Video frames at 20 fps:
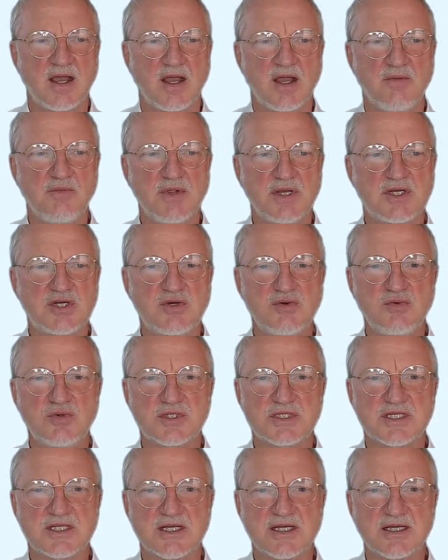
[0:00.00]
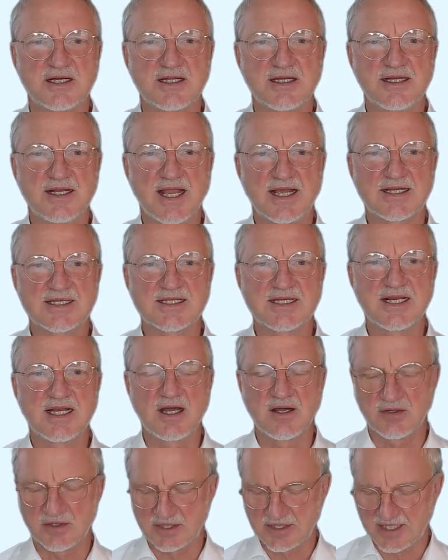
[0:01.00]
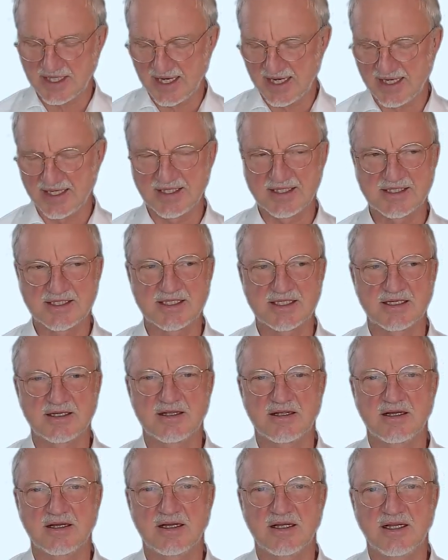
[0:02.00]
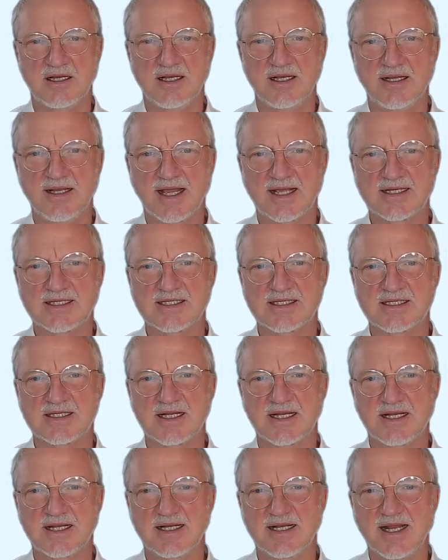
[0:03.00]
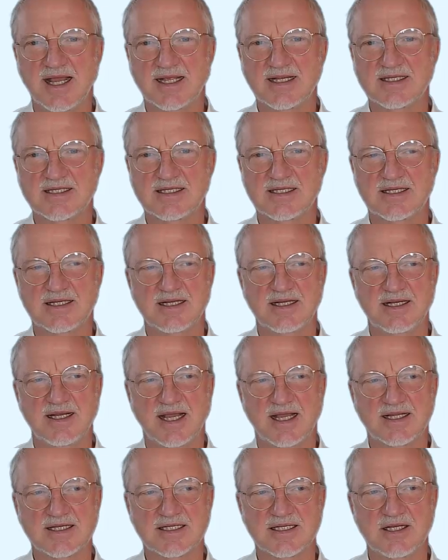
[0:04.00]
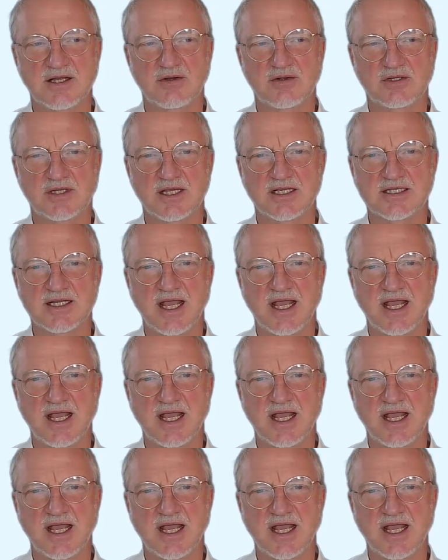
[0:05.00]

We choose the next load case, next, next, next load case.